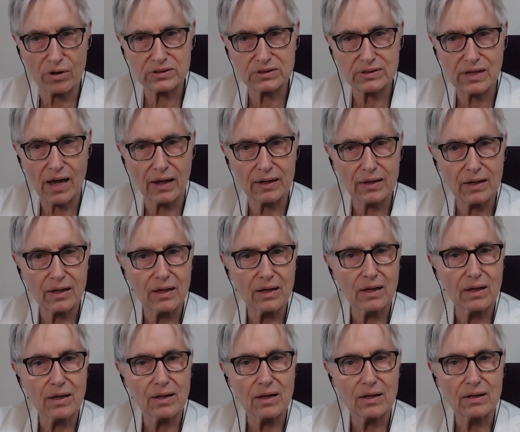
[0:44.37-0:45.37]
It's not
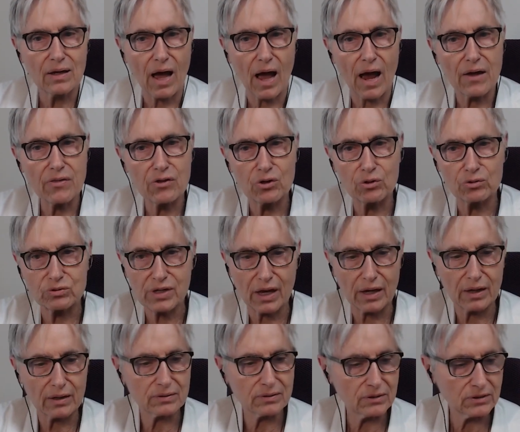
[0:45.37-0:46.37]
either you
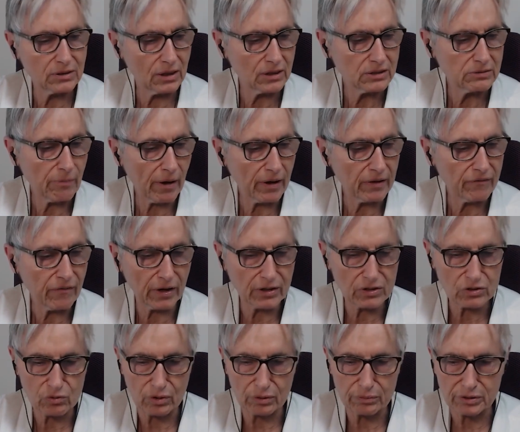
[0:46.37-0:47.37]
take
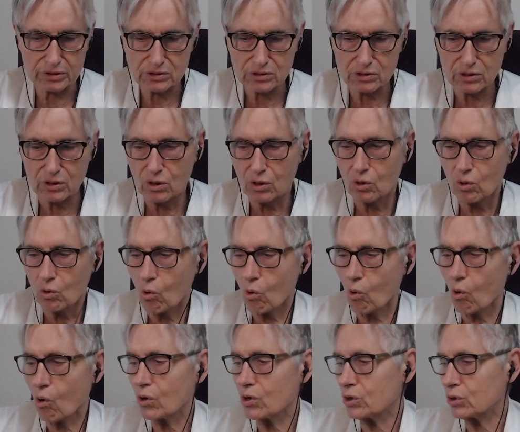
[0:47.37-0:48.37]
disease-modifying treatments
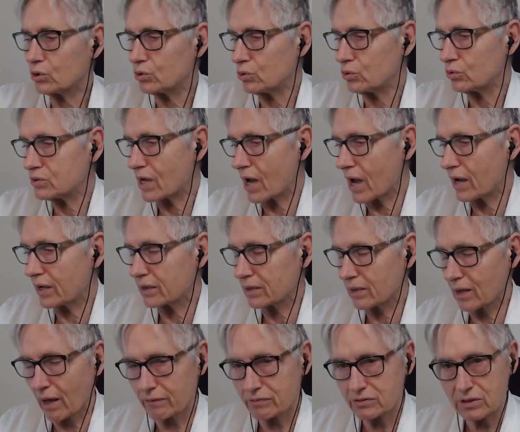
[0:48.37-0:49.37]
or you do diet
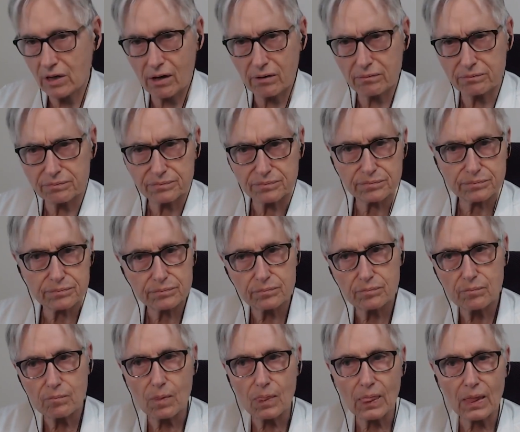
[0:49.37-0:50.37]
and lifestyle,
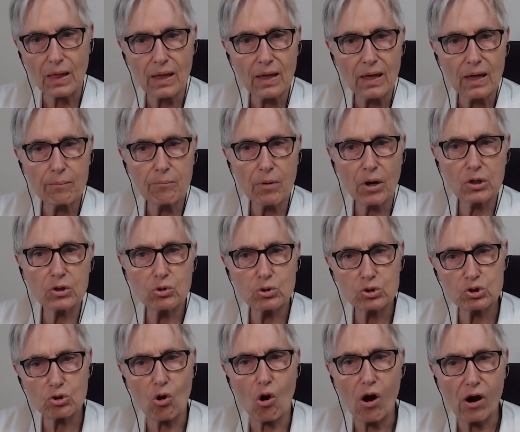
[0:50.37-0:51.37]
but you
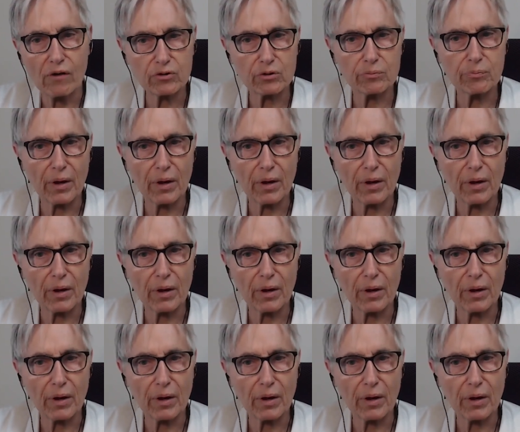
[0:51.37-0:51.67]
should offer